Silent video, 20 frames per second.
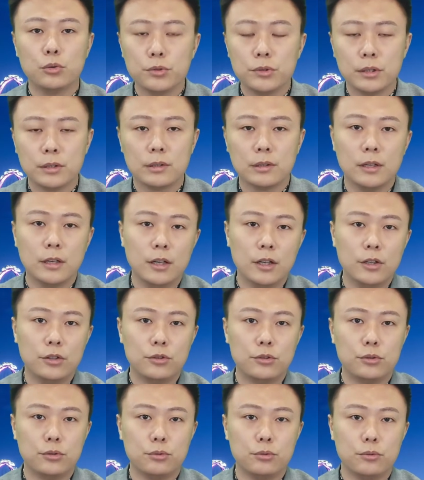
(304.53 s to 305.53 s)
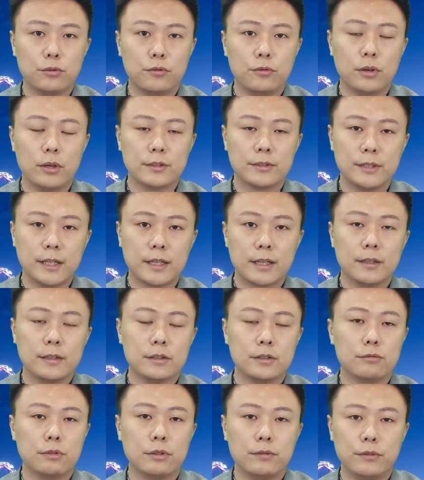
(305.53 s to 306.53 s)
chosen for a
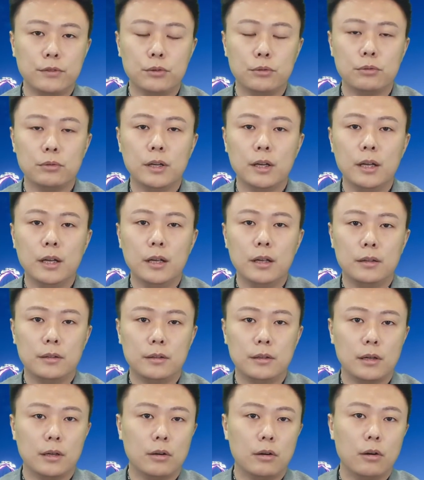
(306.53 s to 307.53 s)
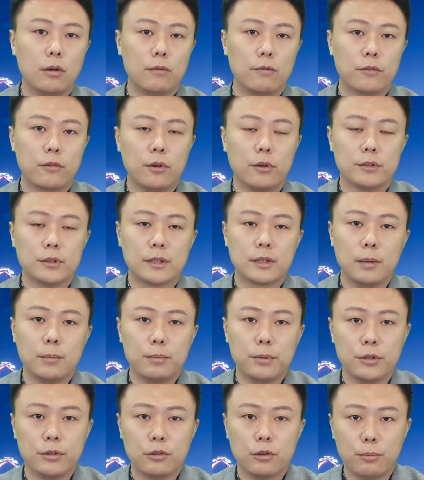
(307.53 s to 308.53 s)
second review, of course the
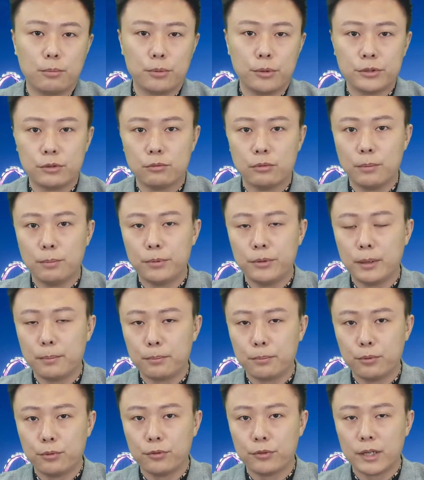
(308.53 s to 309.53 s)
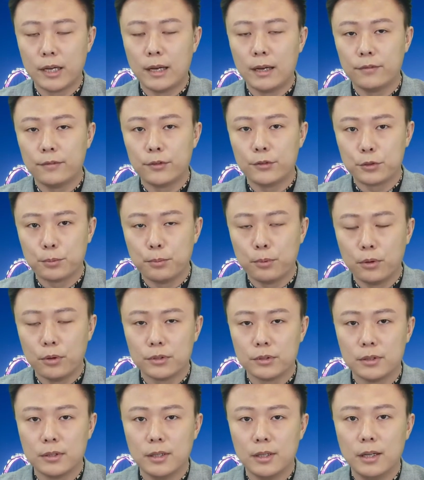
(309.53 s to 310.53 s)
company incorporation will be approved on the
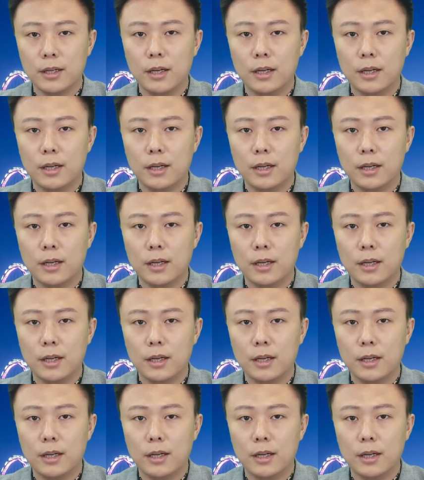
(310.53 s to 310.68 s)
spot.